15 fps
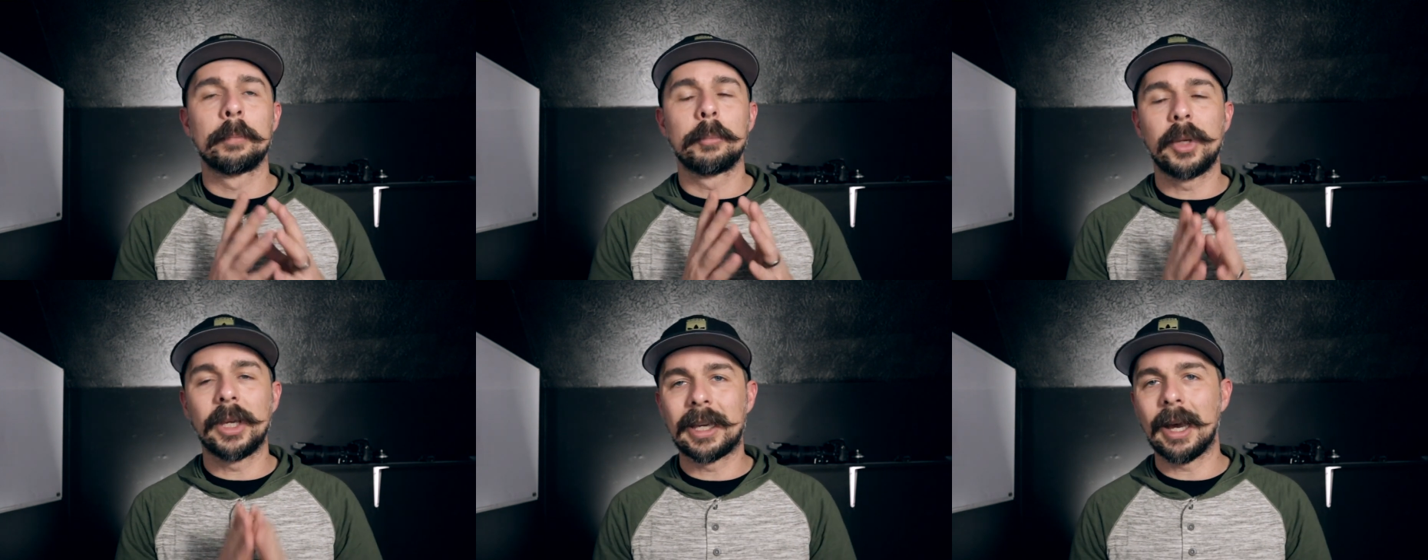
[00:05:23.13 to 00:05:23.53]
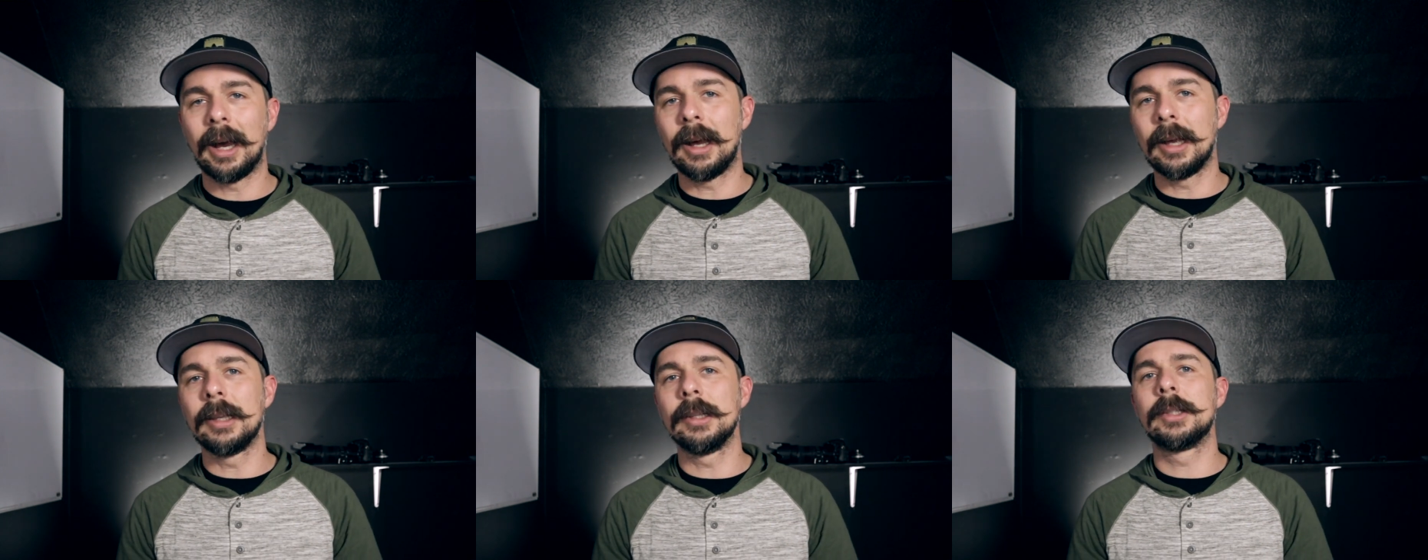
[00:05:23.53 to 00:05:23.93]

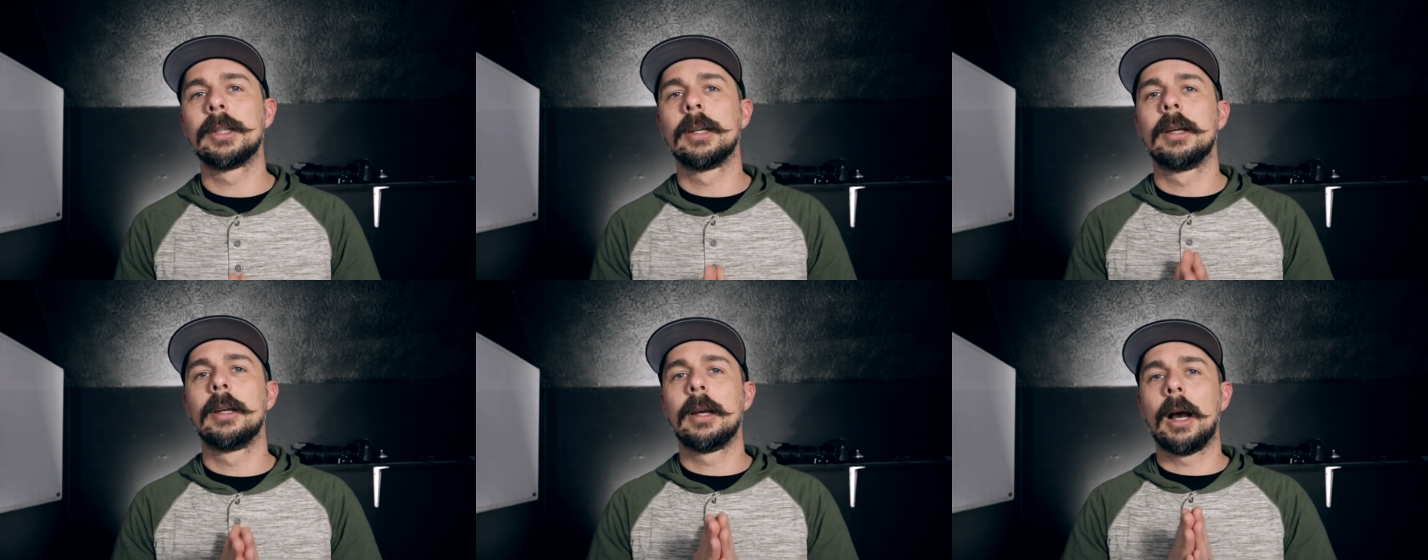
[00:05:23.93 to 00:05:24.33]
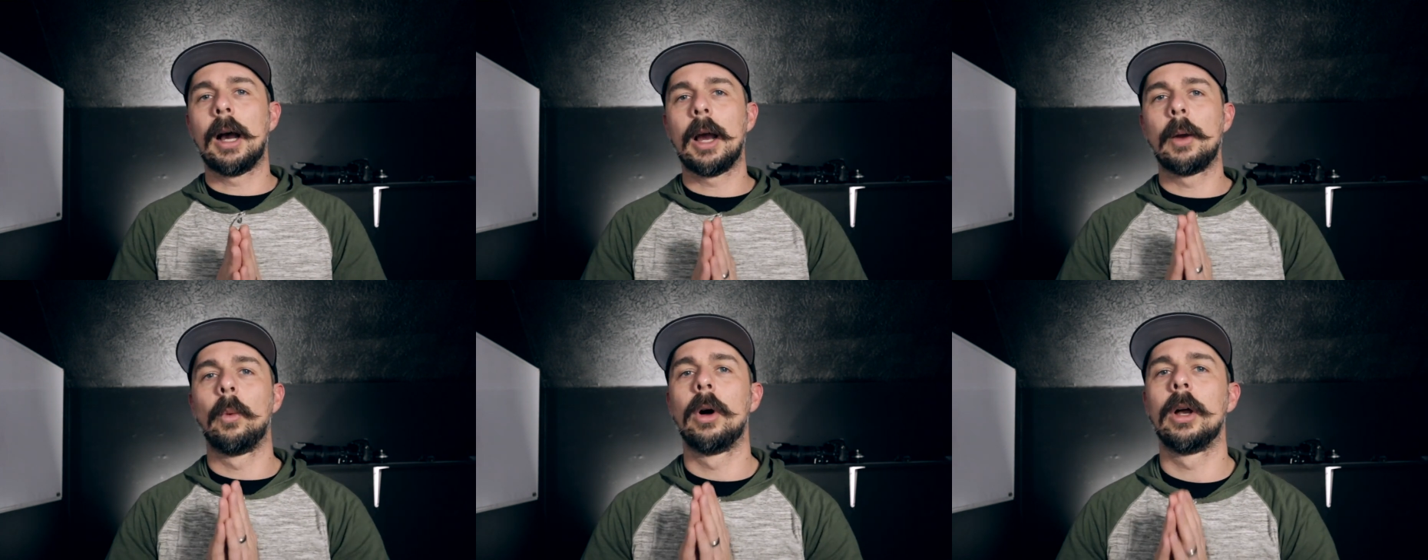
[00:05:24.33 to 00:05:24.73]
because
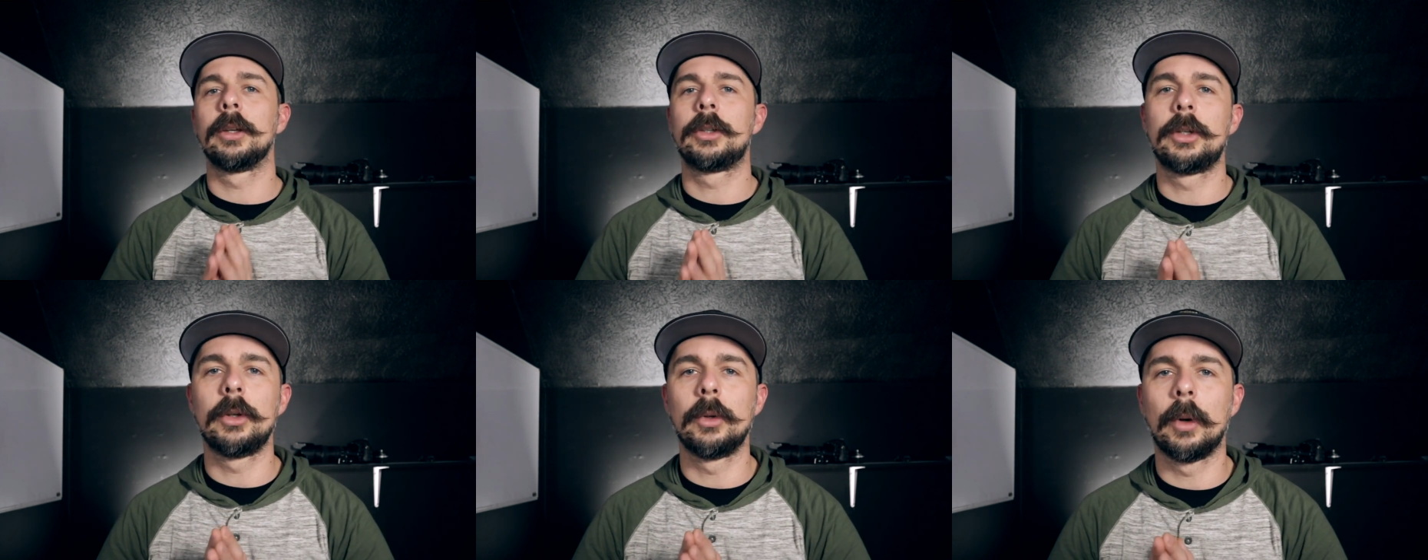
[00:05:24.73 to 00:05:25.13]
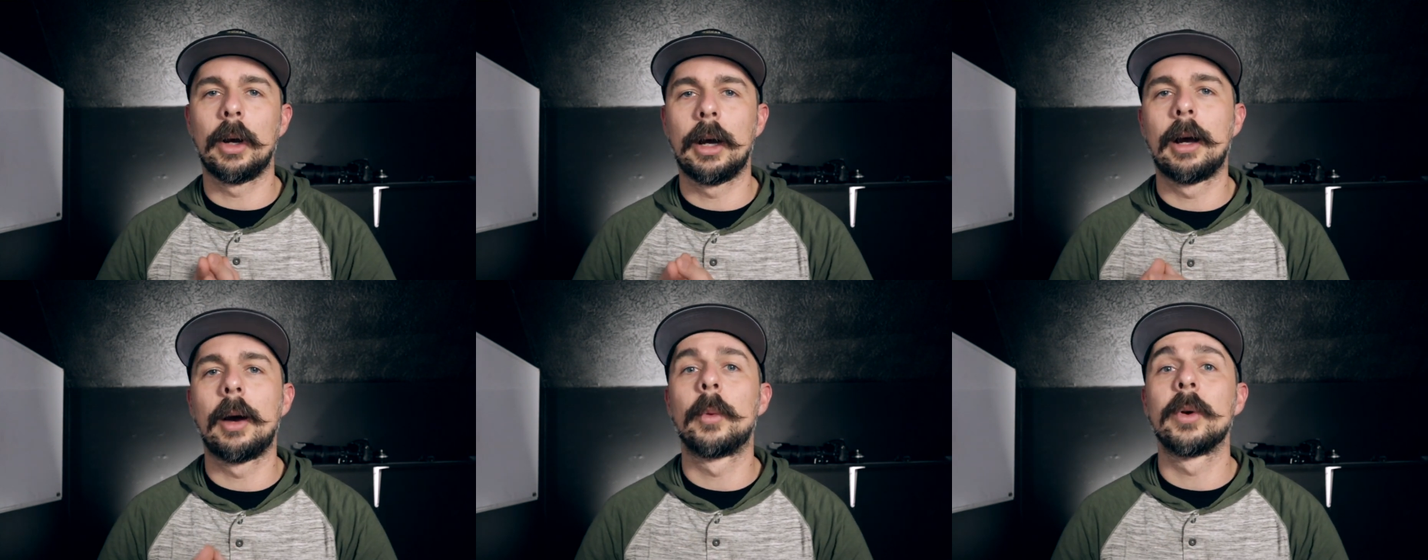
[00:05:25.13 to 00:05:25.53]
I want
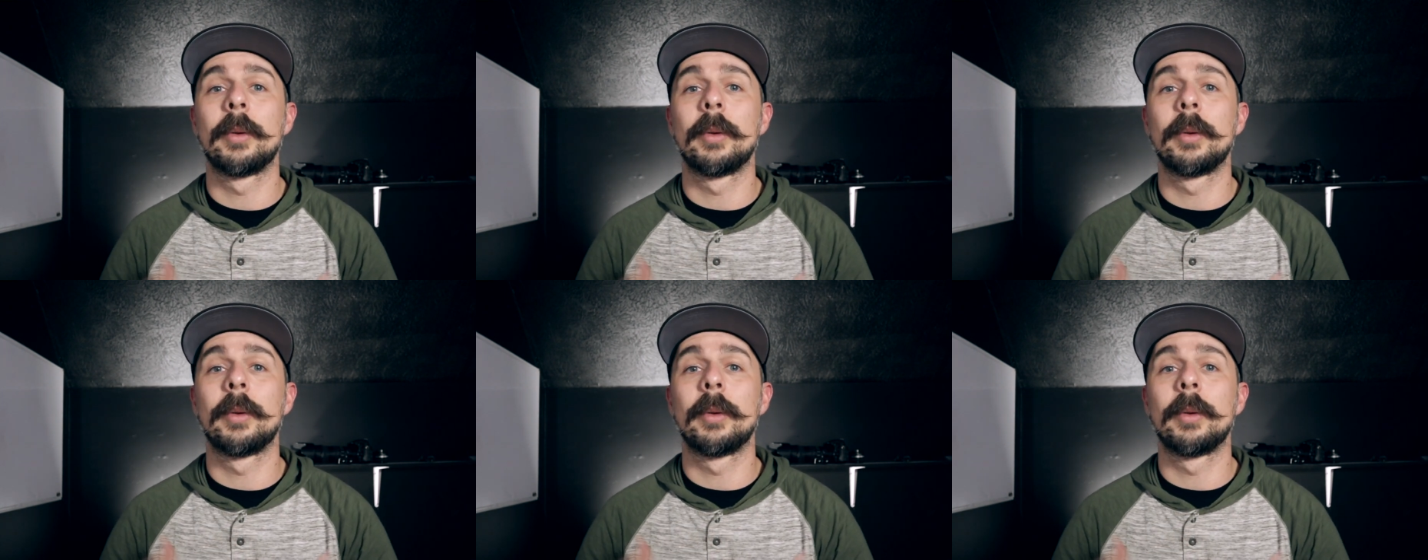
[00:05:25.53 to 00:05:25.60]
to